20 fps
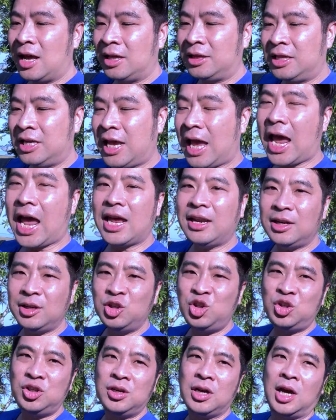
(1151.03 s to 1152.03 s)
the
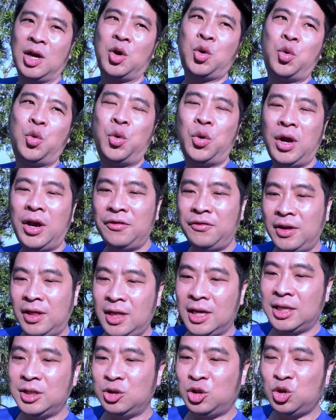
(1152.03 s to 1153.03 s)
energy
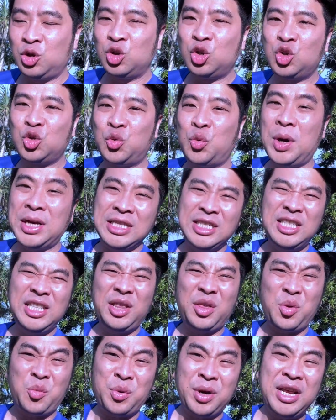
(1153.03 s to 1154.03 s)
equivalent to
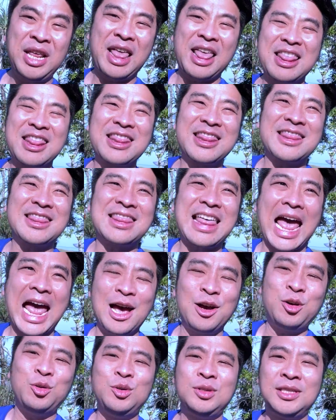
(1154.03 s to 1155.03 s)

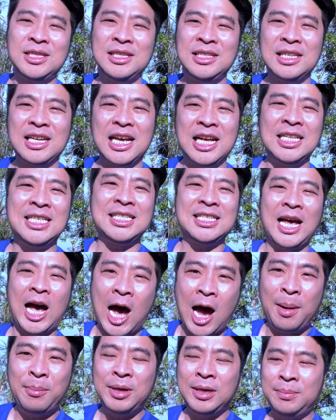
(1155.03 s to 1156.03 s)
23,000
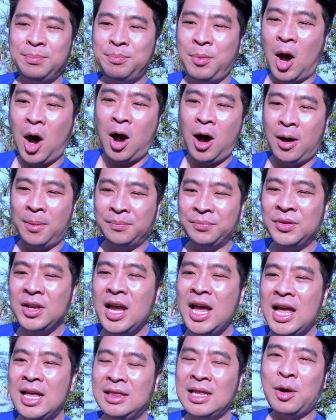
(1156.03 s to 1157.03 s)
atomic bomb
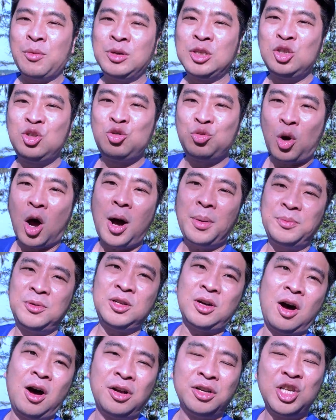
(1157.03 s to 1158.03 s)
that was dropped
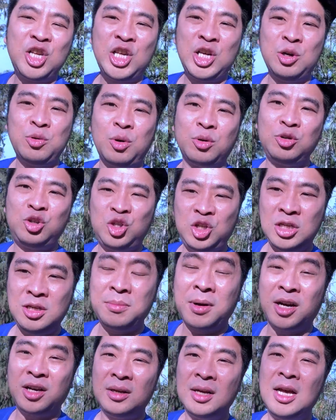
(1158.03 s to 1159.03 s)
on
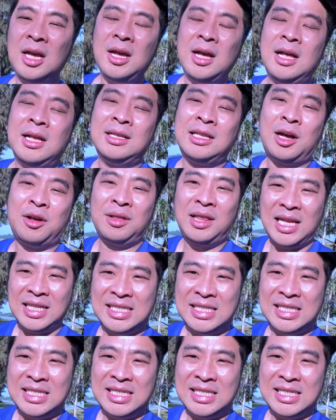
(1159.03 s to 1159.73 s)
Hiroshima. Now